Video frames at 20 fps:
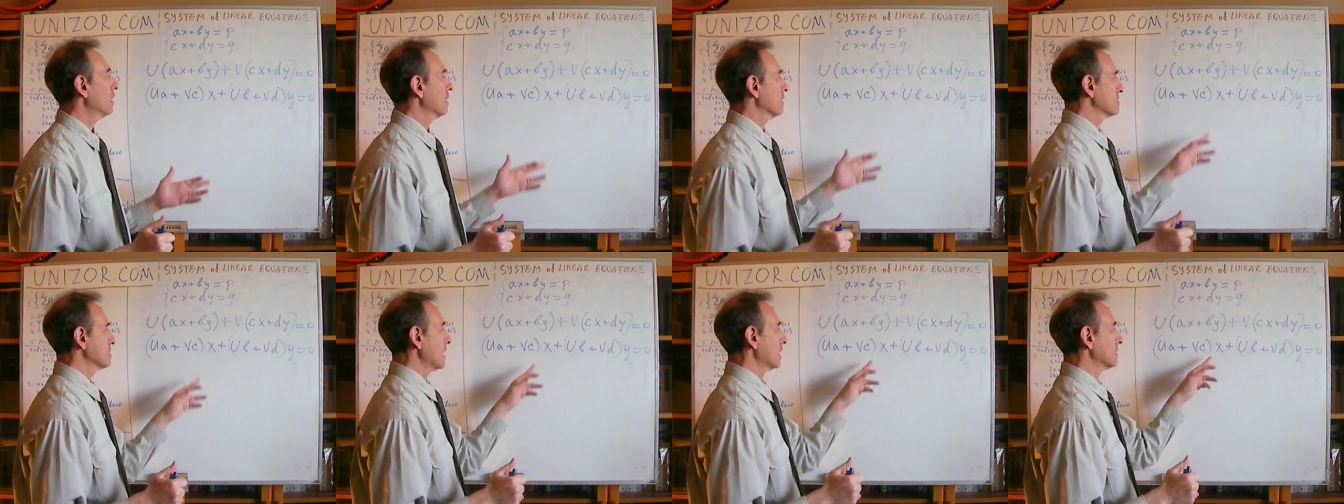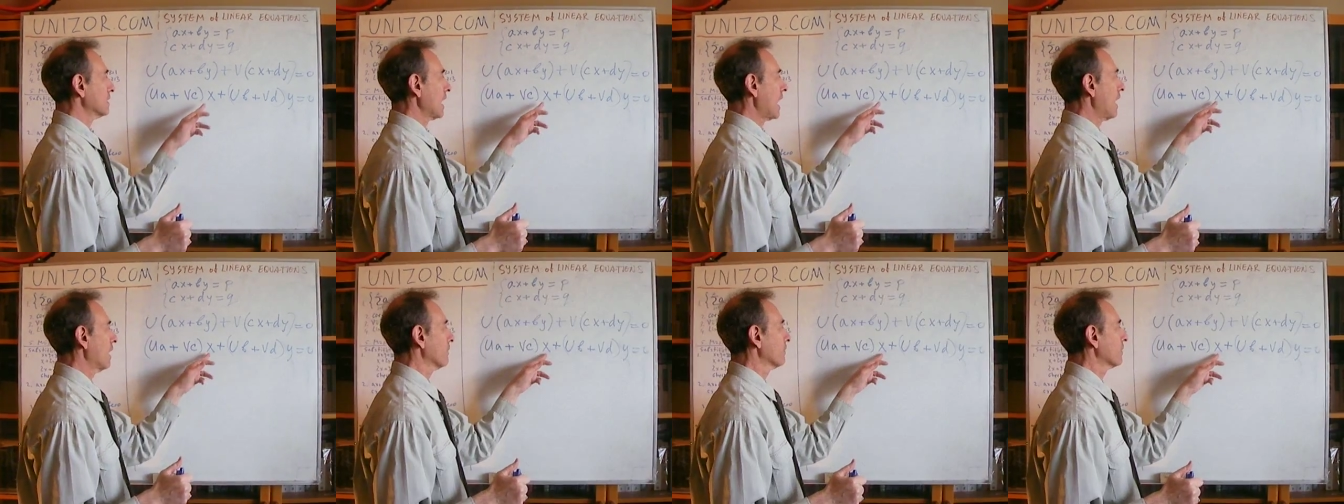that
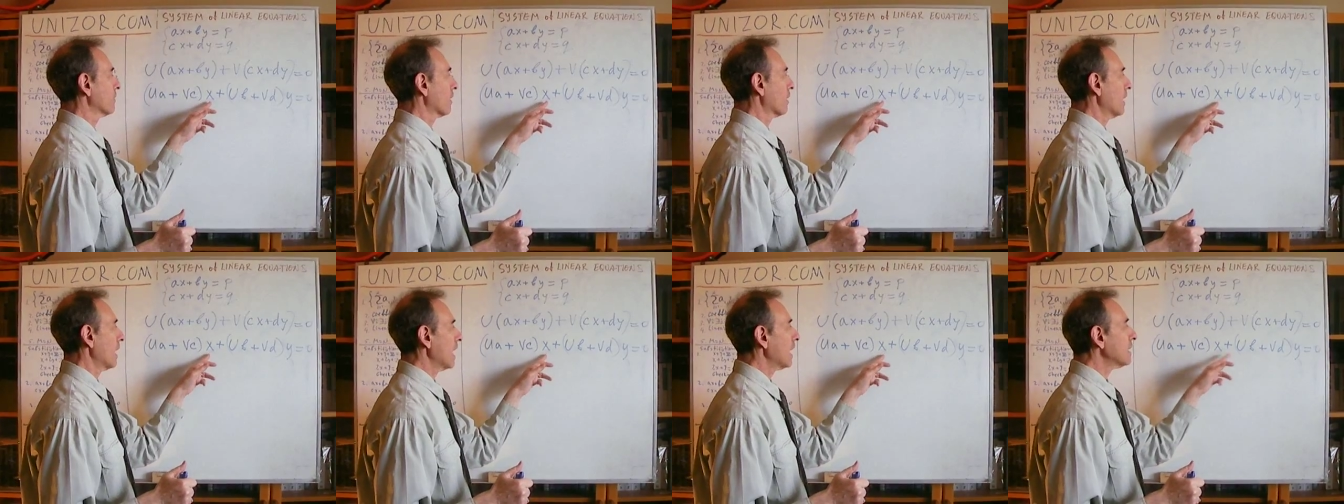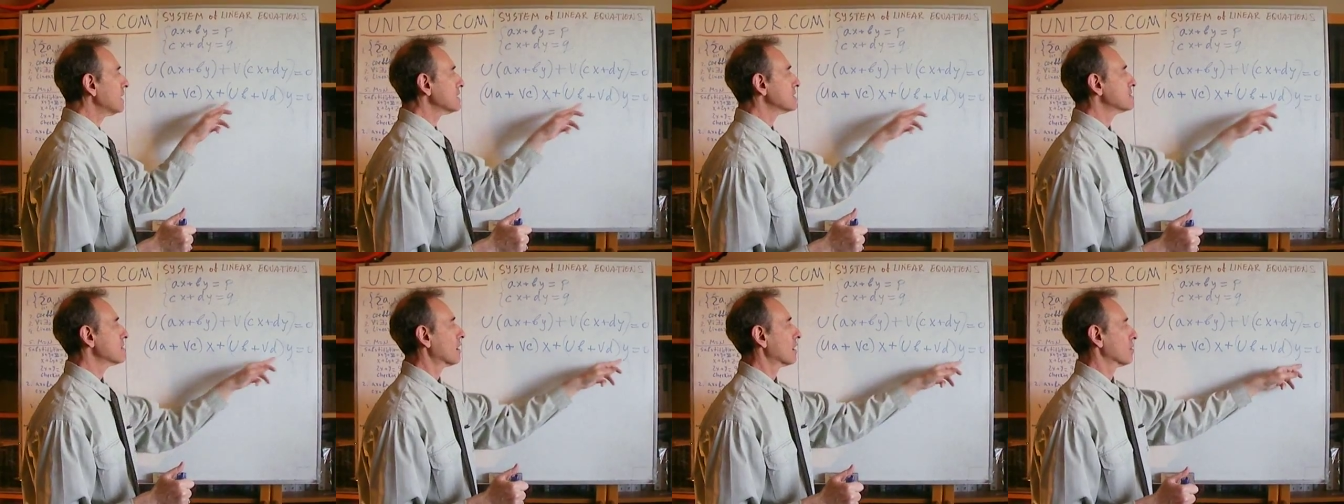under any
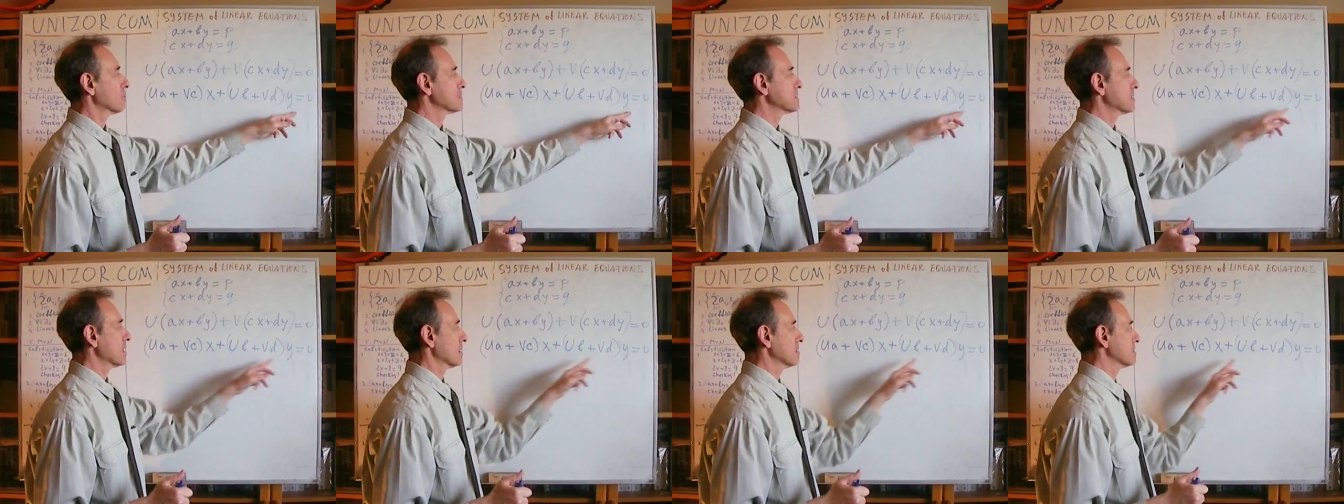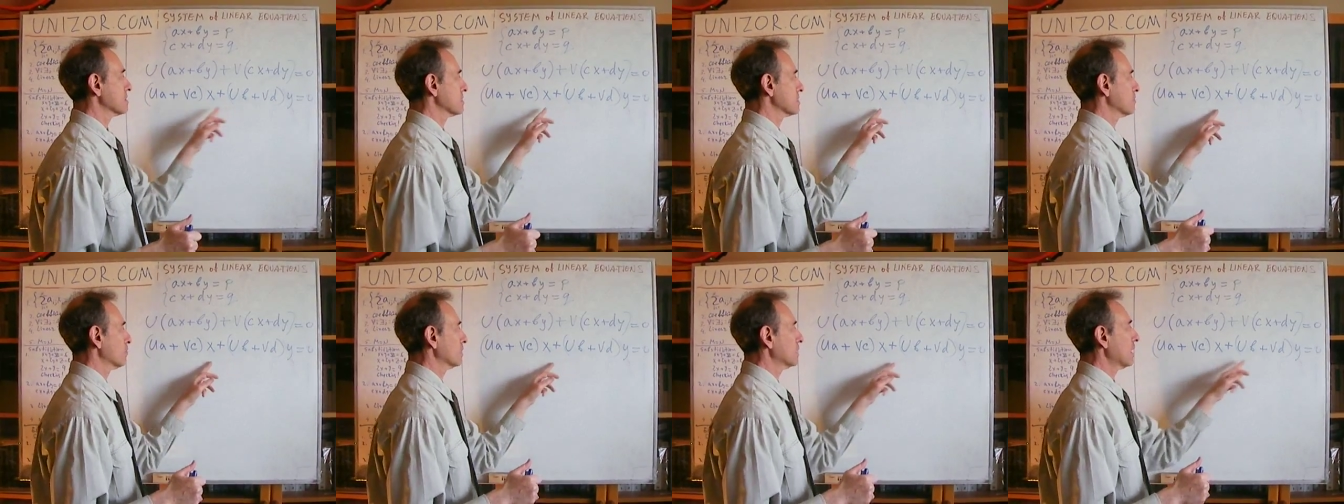
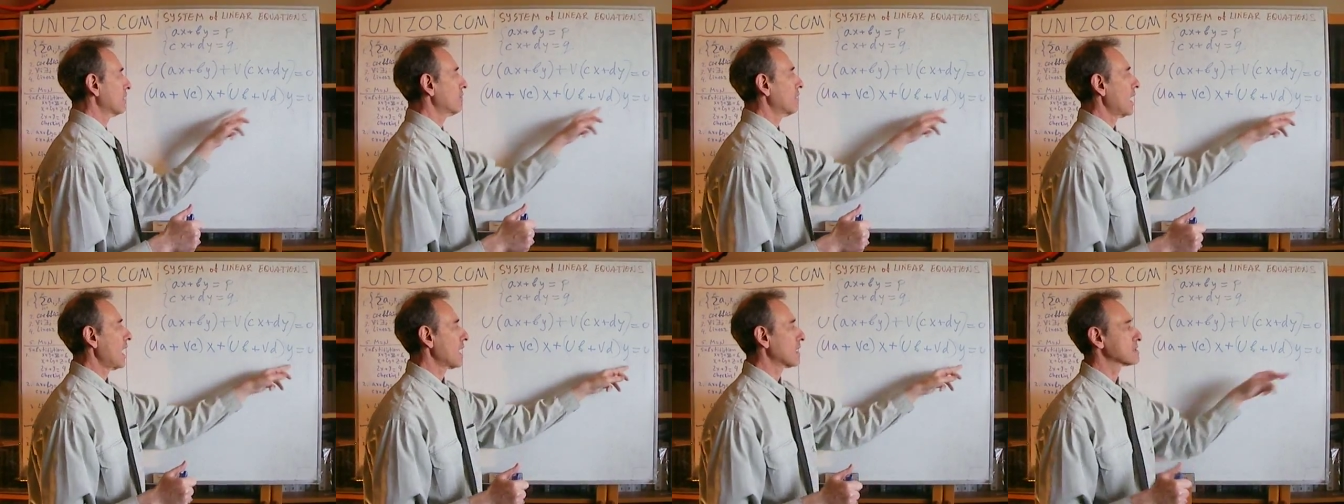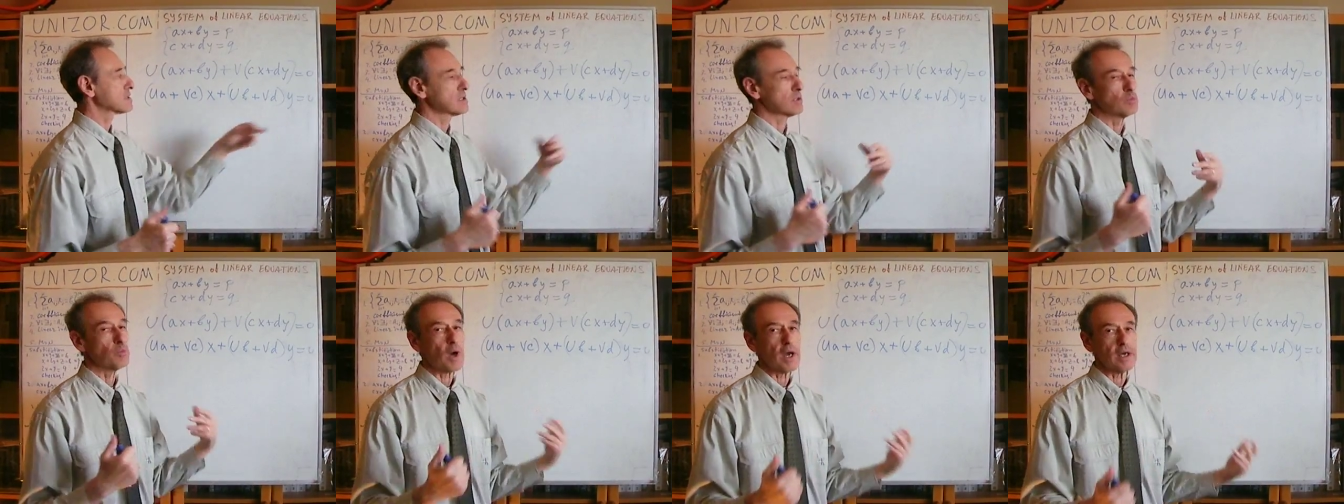circumstances, whatever x
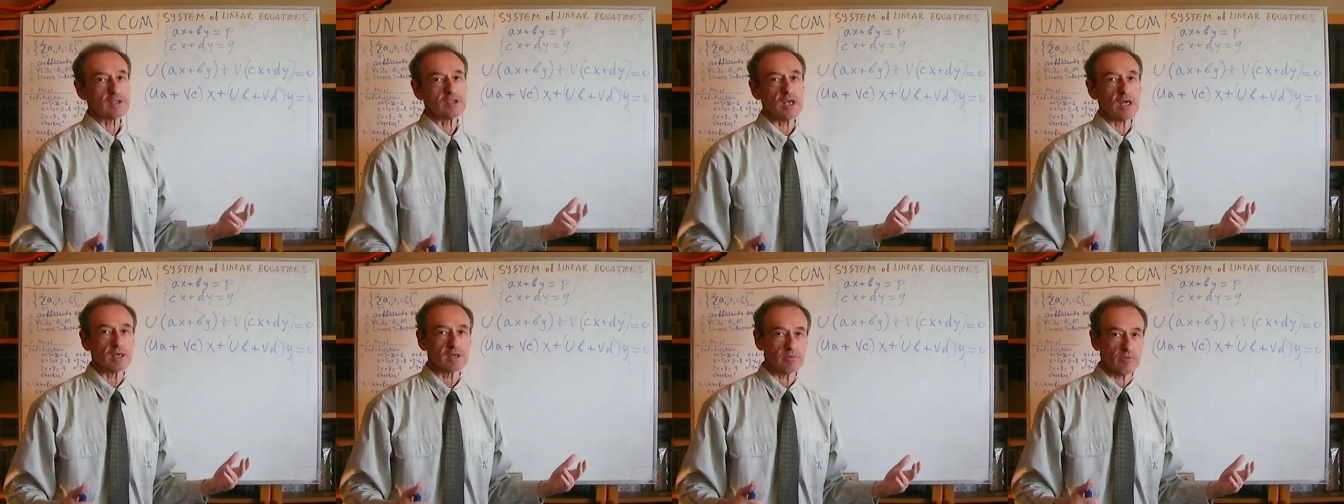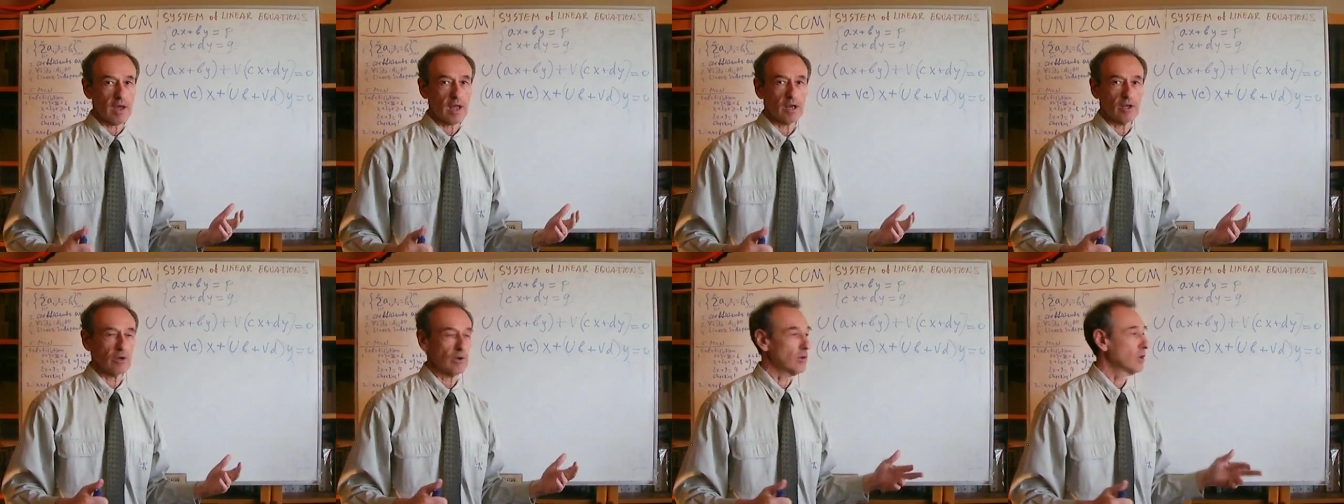and y take
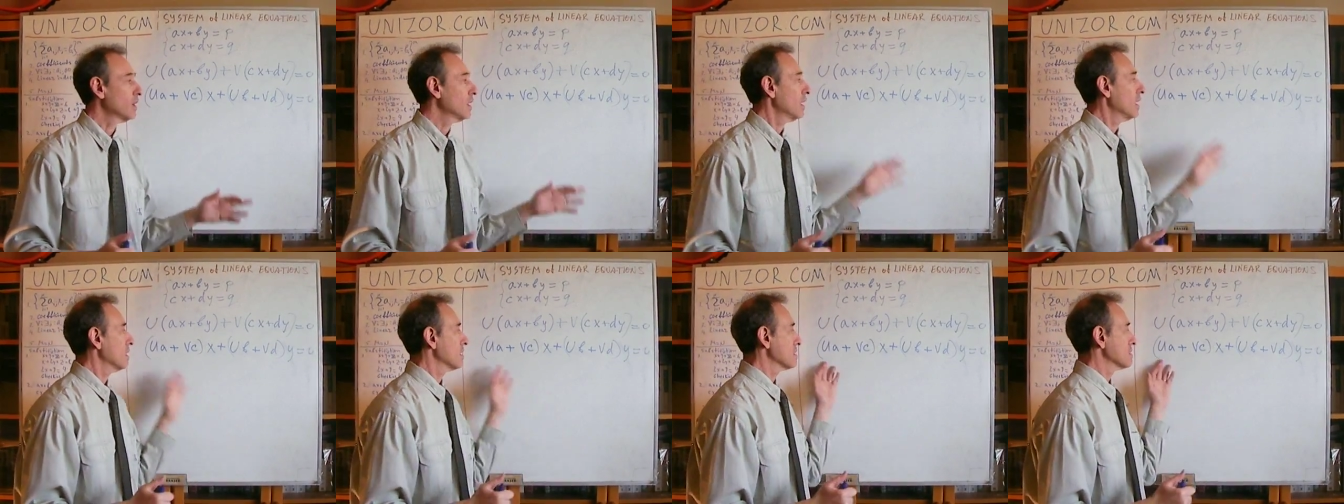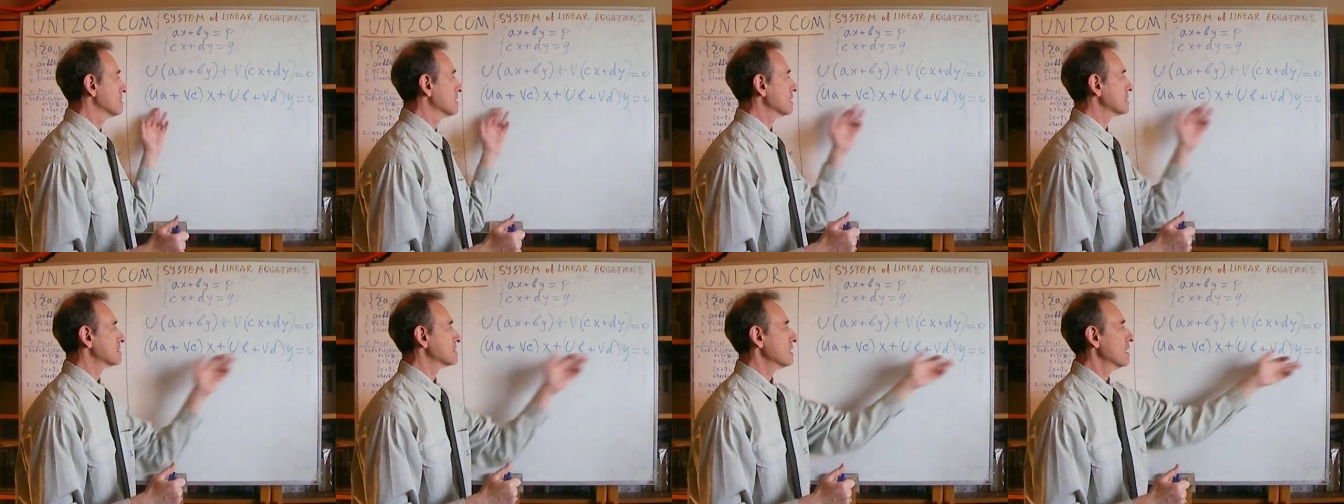value,
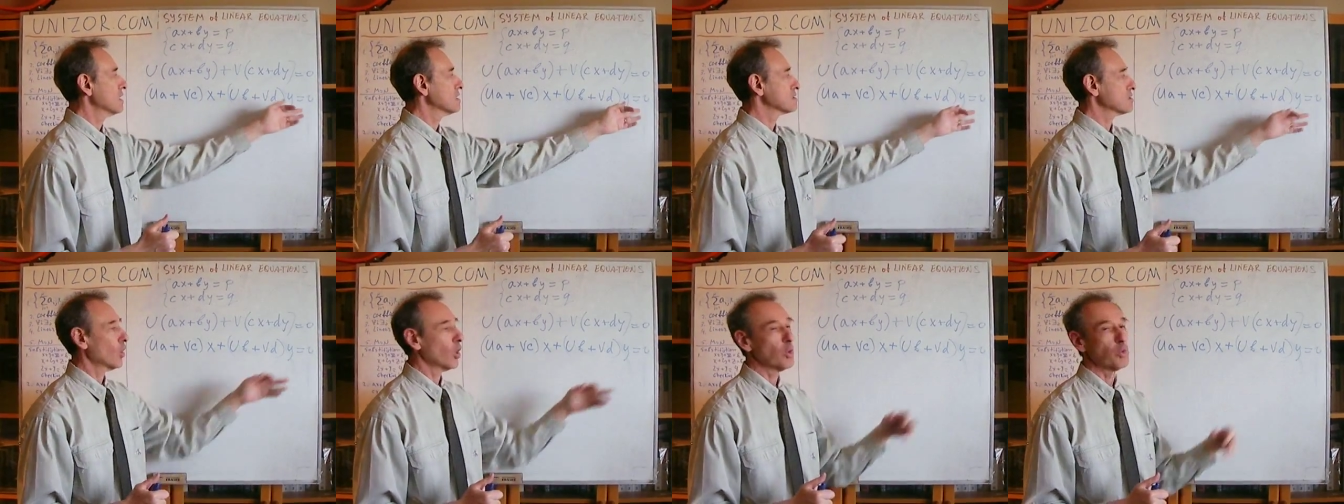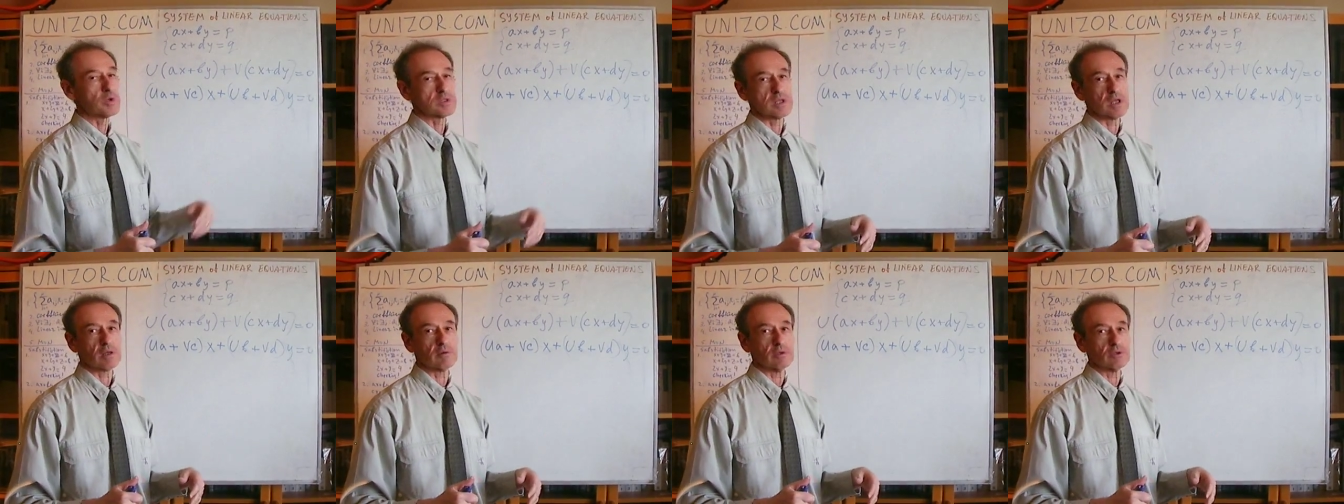this is always
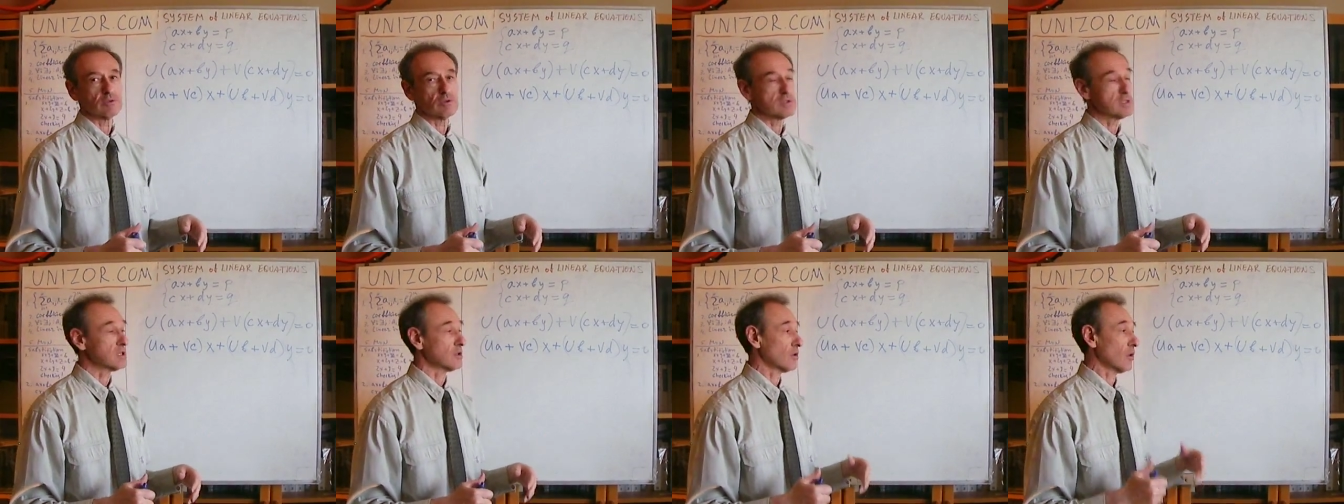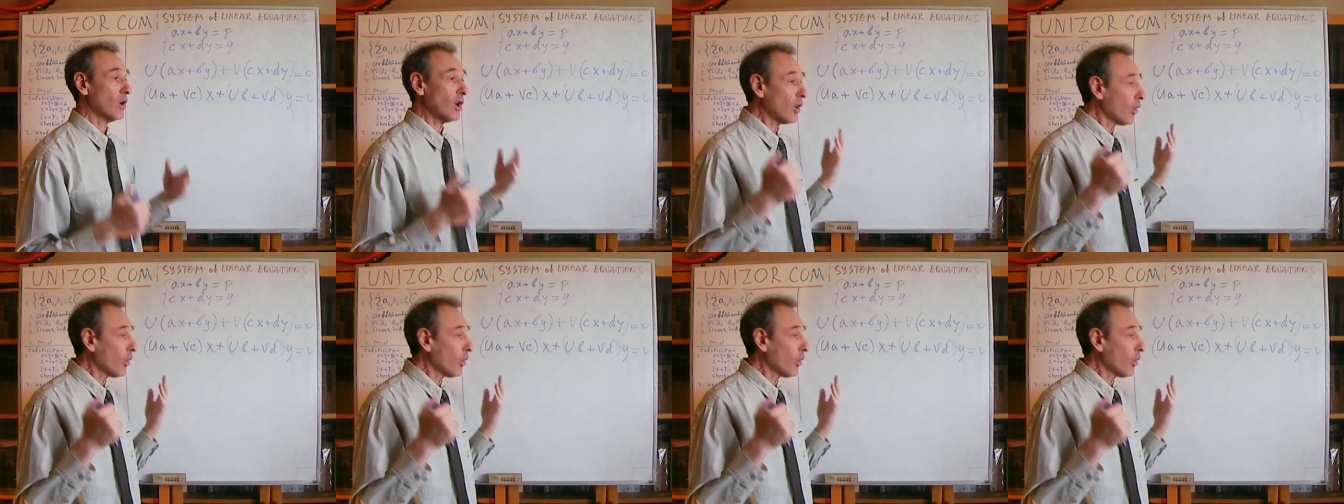equal to zero.